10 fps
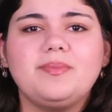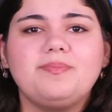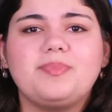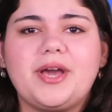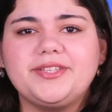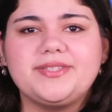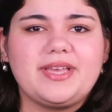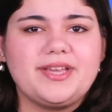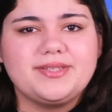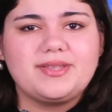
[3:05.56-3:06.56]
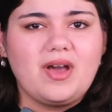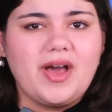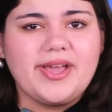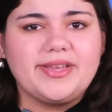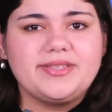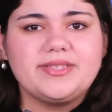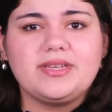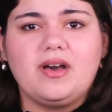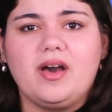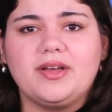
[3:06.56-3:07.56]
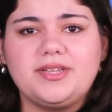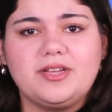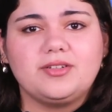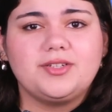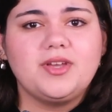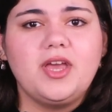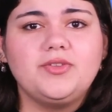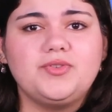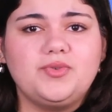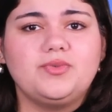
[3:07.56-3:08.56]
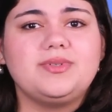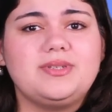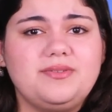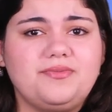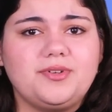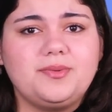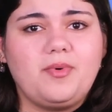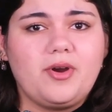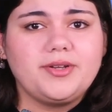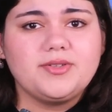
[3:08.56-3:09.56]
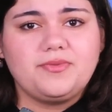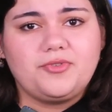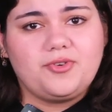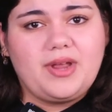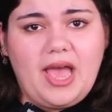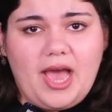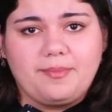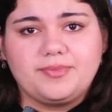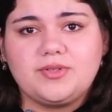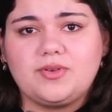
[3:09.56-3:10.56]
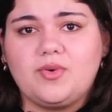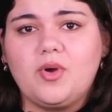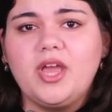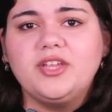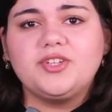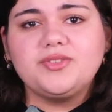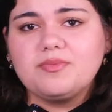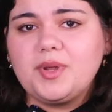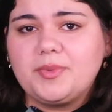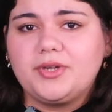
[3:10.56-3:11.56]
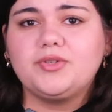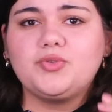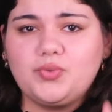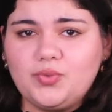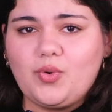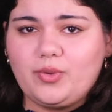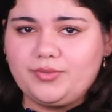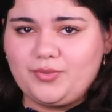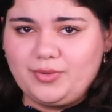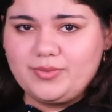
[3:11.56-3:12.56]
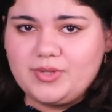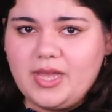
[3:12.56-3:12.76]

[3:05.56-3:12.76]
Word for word: bite-sized guides uh, tailored to different parts of your app. So just remember two golden rules.